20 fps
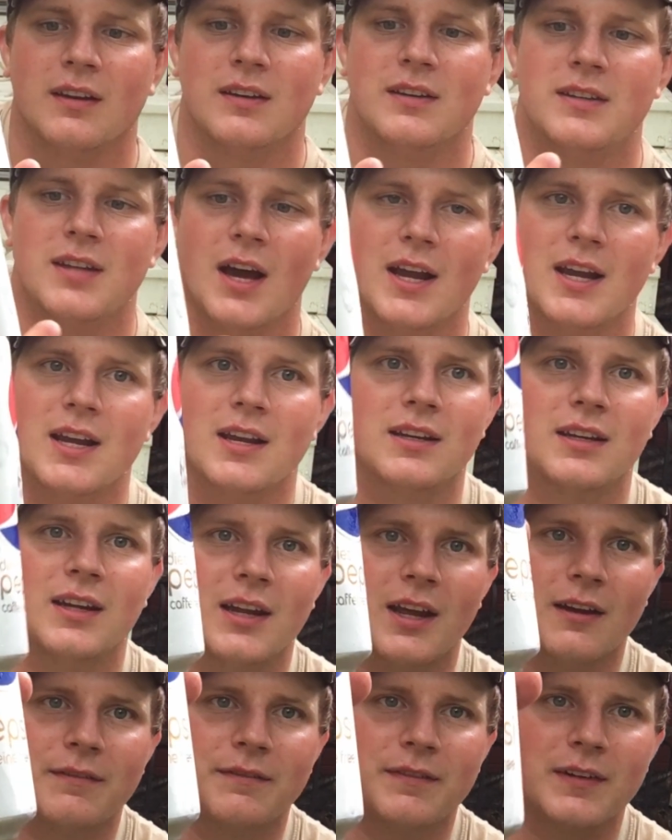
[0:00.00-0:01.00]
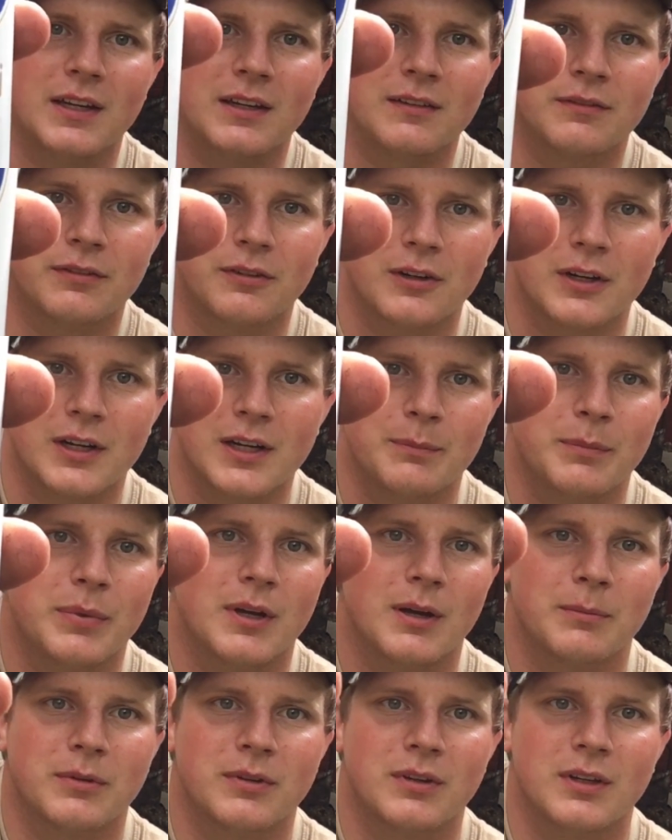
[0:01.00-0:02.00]
Diet caffeine-free
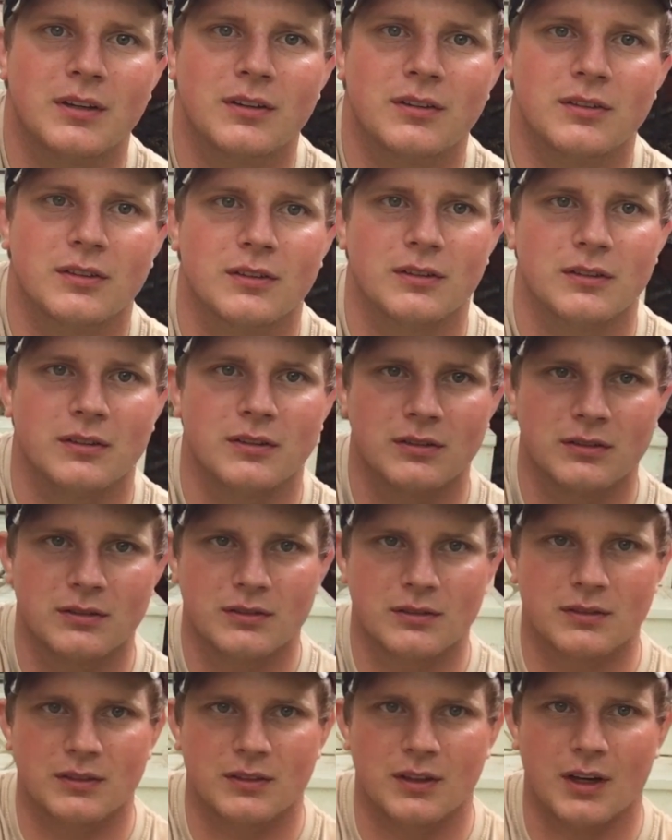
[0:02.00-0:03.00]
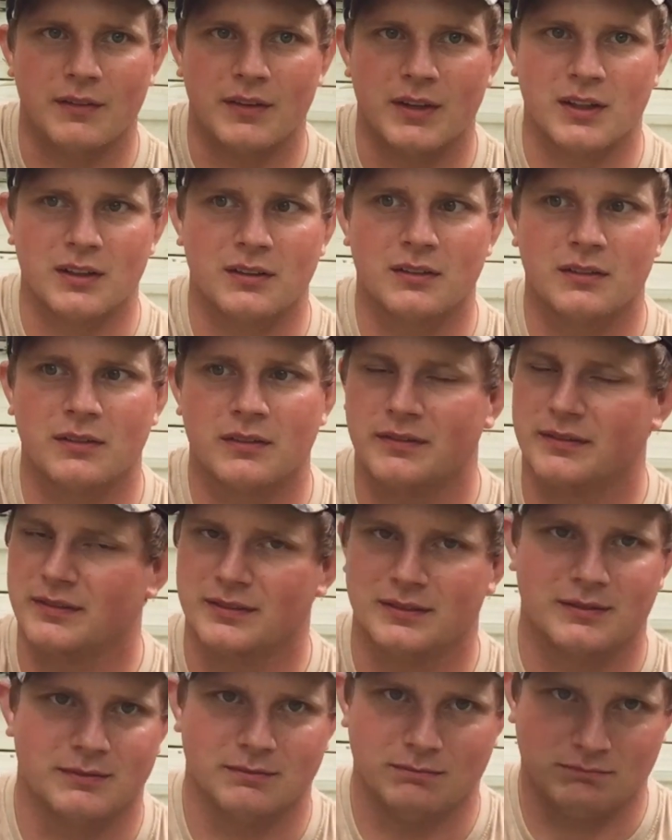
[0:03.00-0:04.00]
Pepsi, so I mean,
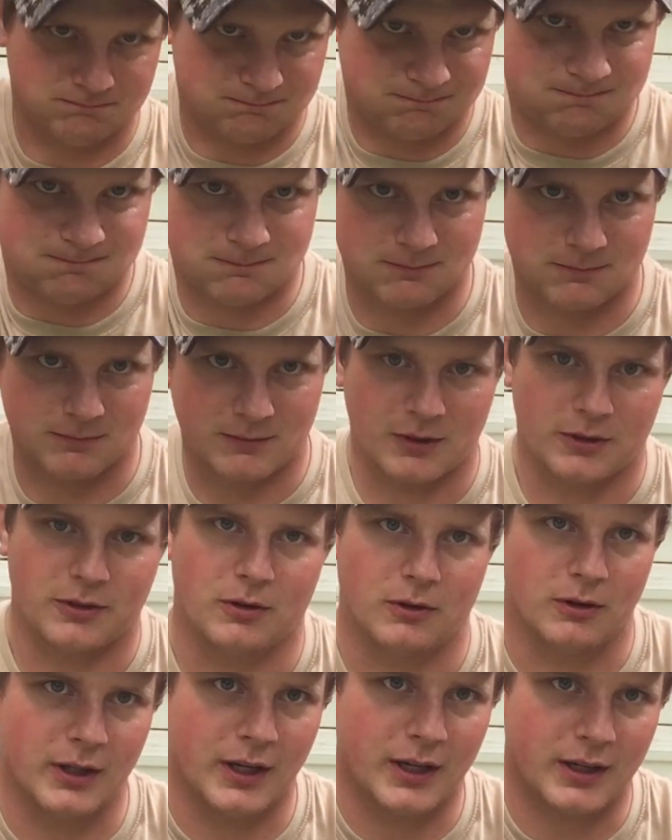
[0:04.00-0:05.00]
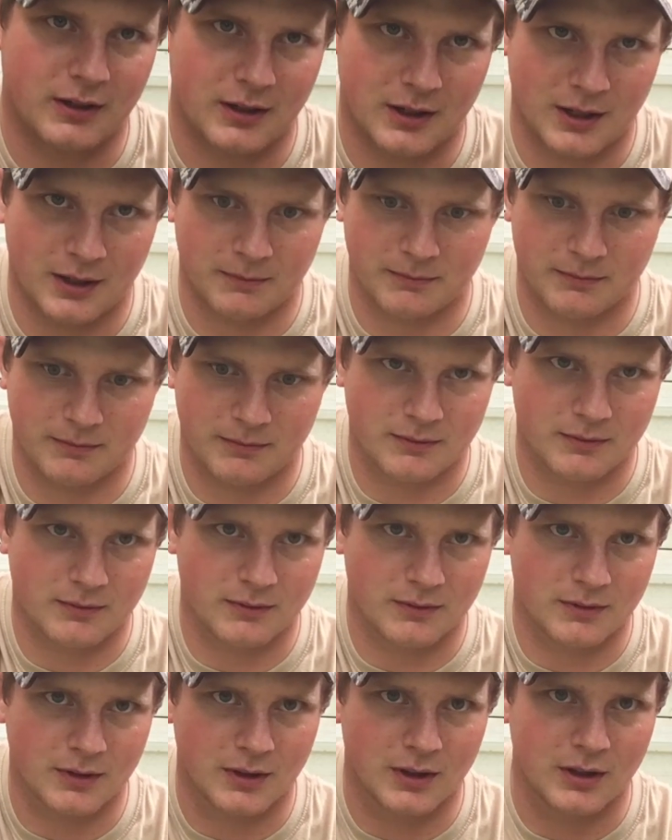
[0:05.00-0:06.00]
throw that crap
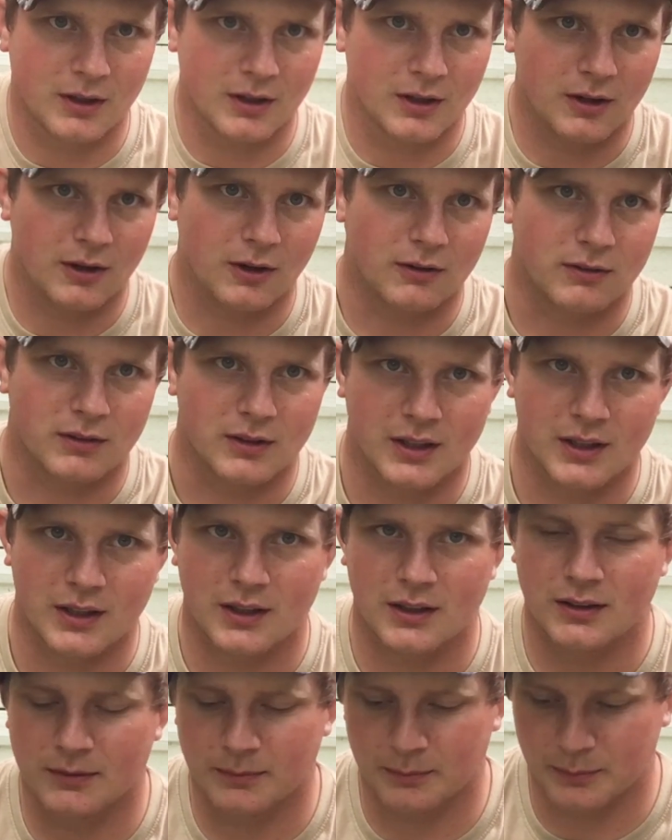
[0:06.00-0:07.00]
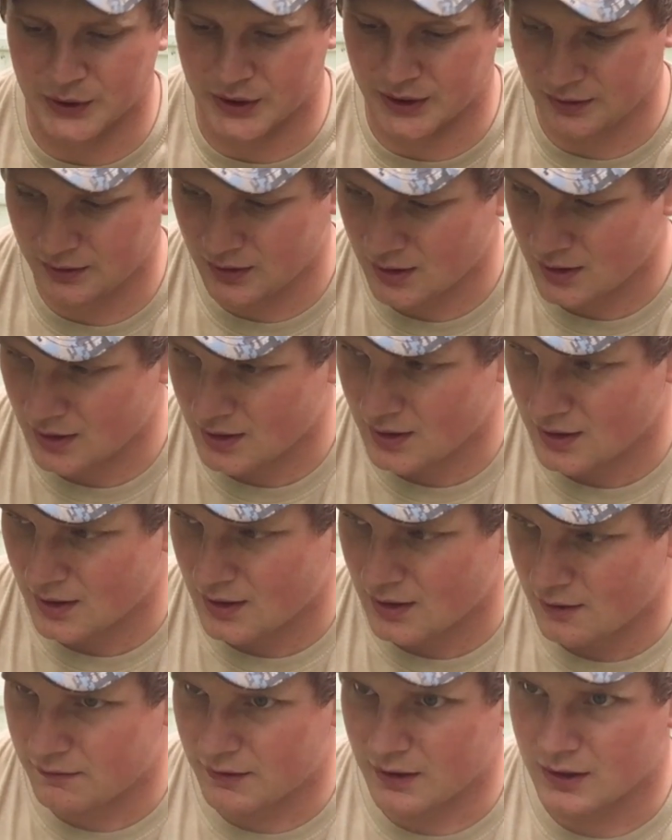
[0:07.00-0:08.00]
over there. But
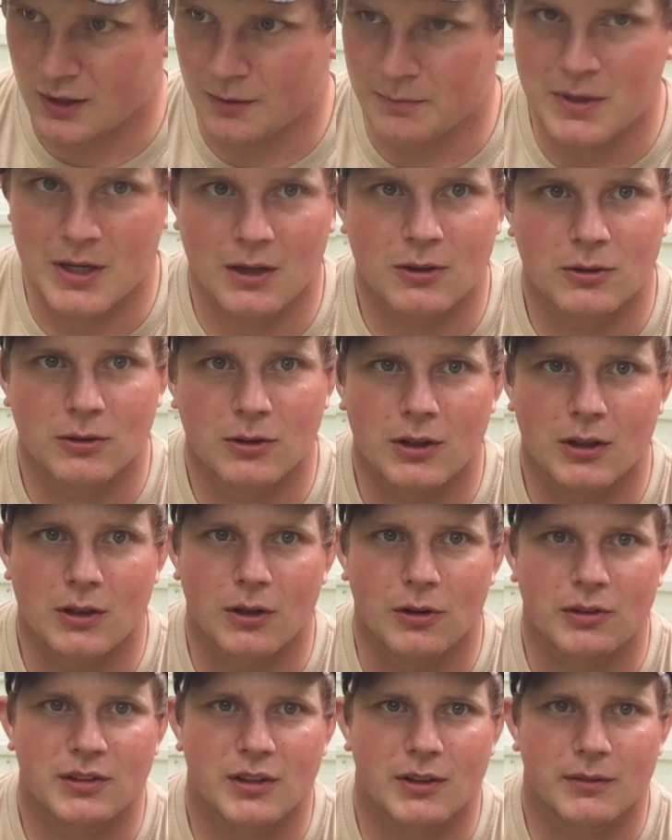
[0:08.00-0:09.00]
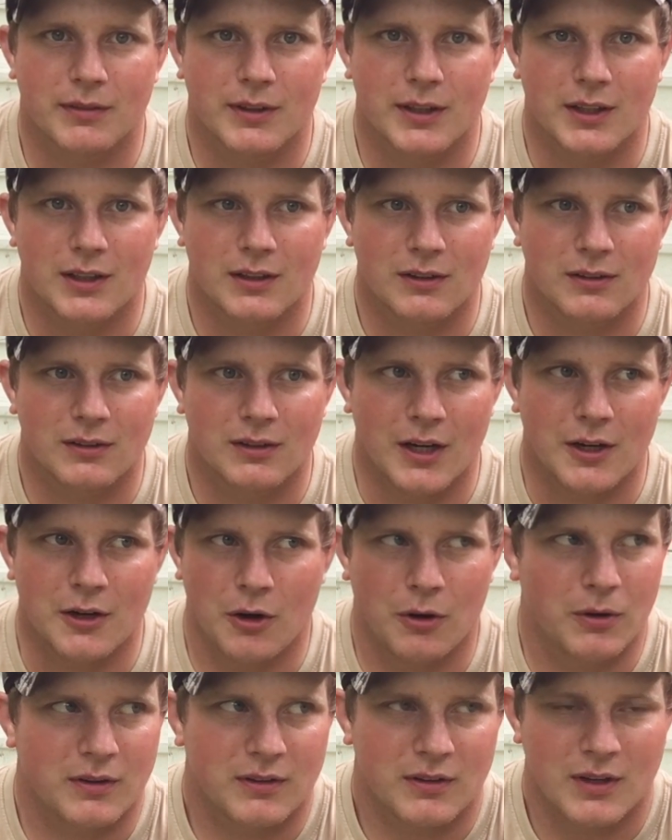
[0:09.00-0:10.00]
figured that'd be a cool close-up video. I
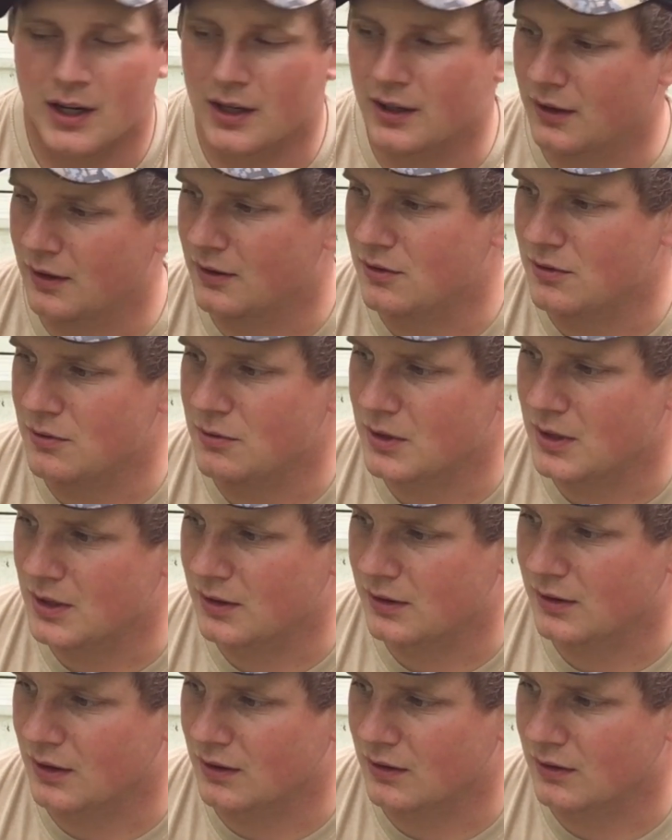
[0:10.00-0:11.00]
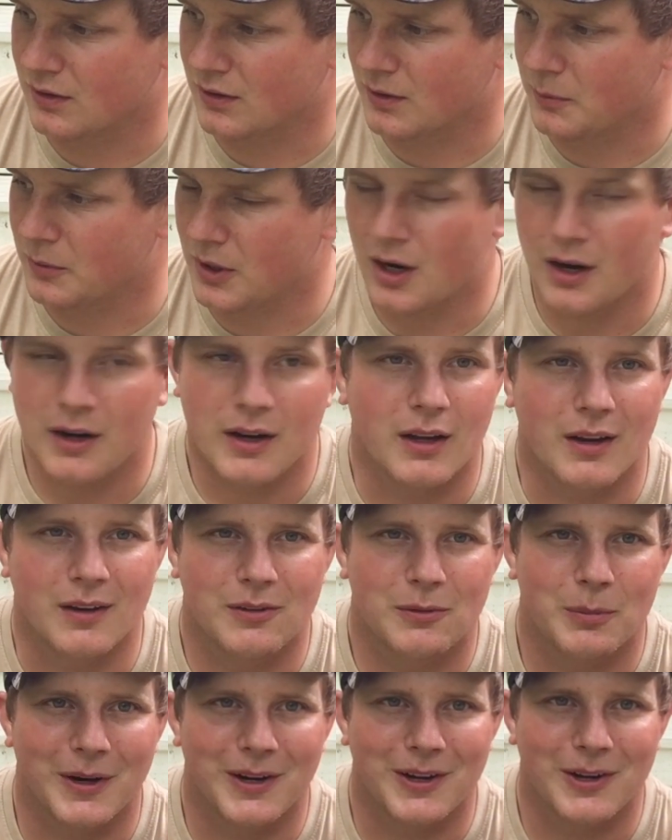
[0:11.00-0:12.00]
know it's not going to do anything to the
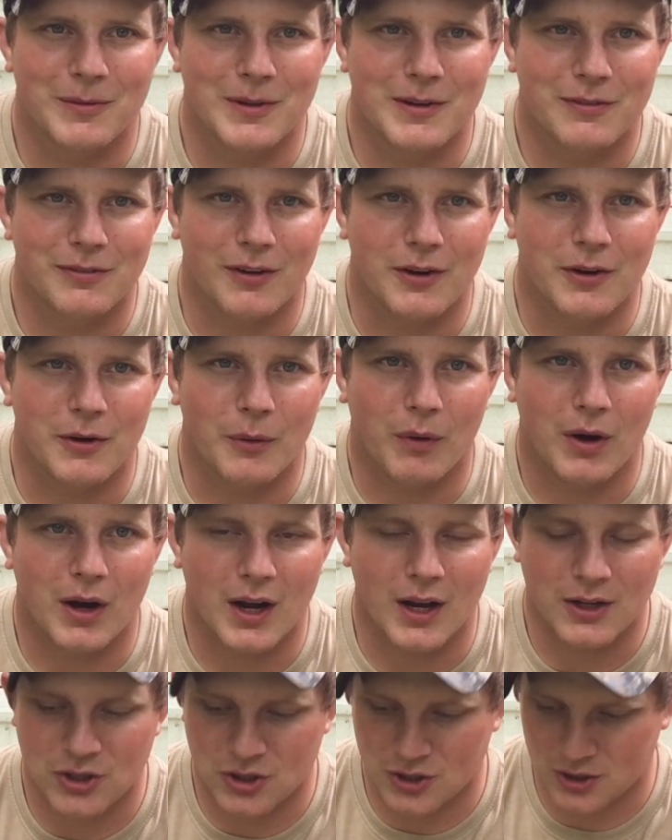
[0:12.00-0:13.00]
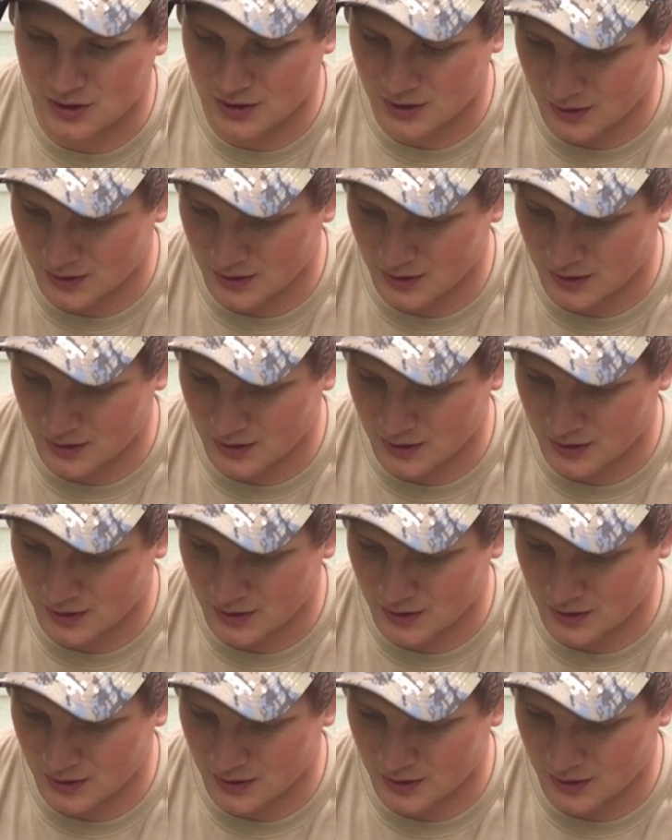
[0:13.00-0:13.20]
broadheads, but it'll be fun to watch.